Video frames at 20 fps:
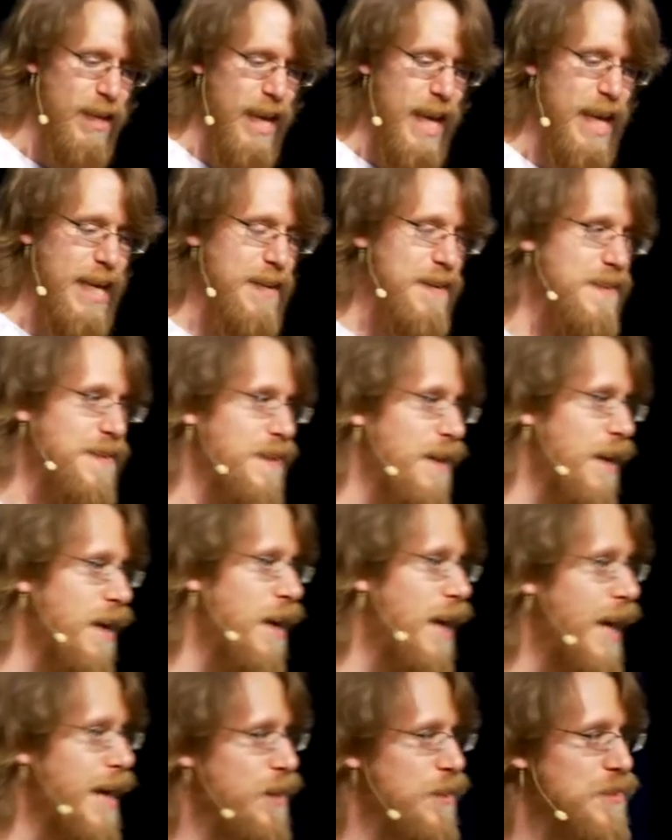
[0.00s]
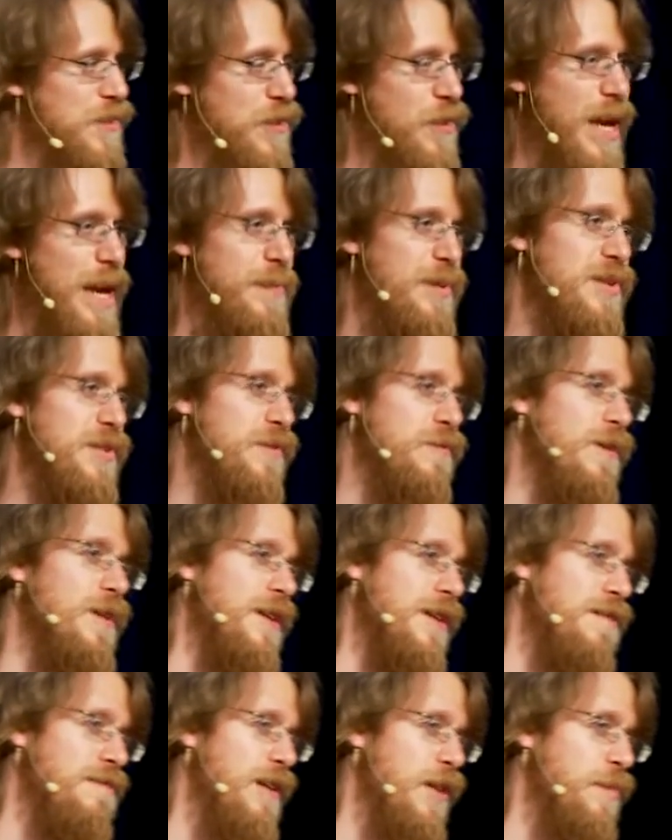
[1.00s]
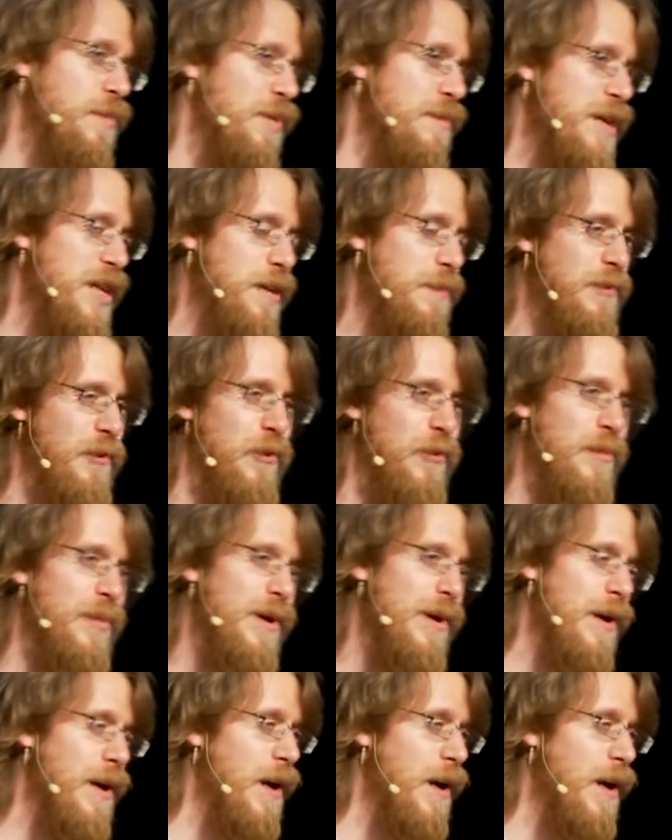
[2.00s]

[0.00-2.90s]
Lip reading: And I also happen to run a developer meetup group.